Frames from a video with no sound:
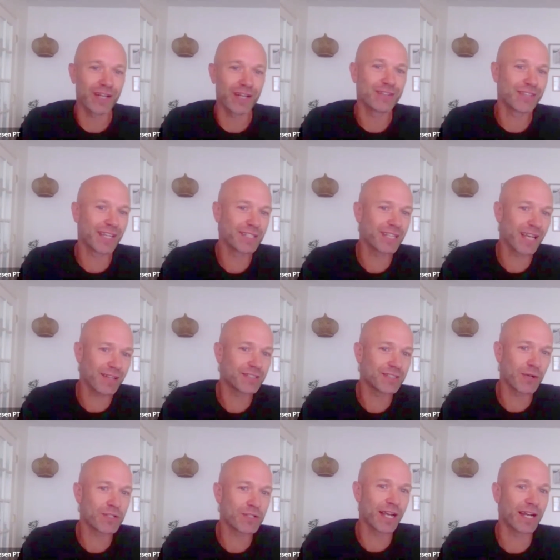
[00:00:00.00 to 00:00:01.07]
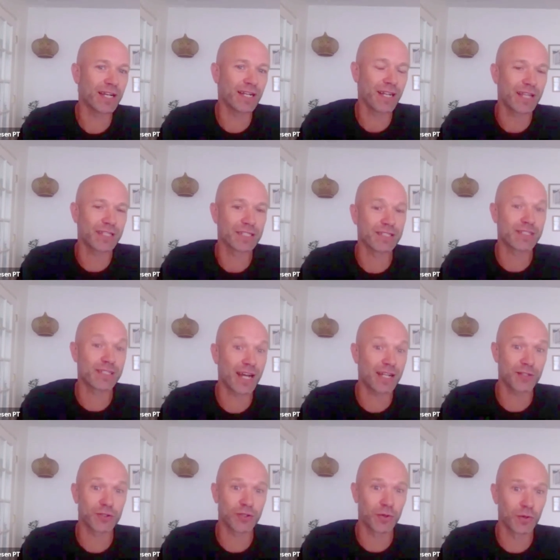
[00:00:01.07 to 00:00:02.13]
i think that that was kind of like the
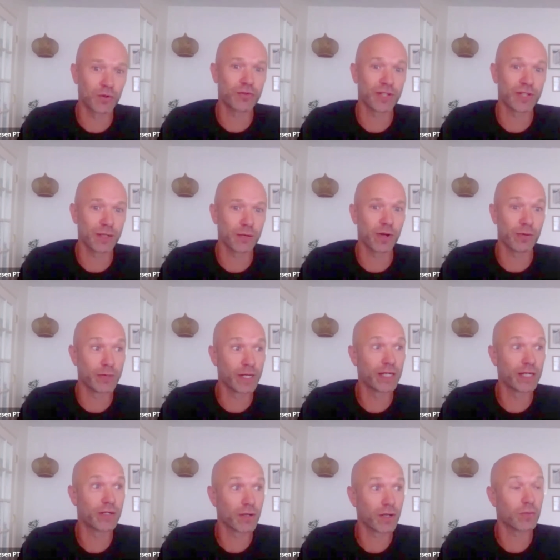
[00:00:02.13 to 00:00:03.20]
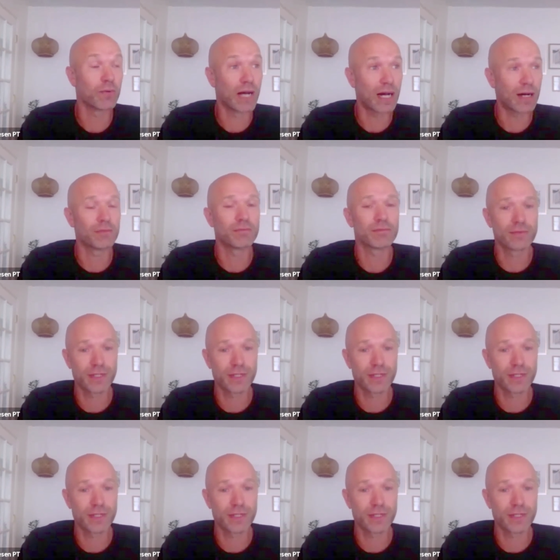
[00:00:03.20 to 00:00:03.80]
start to the whole thing where I really go like, wow,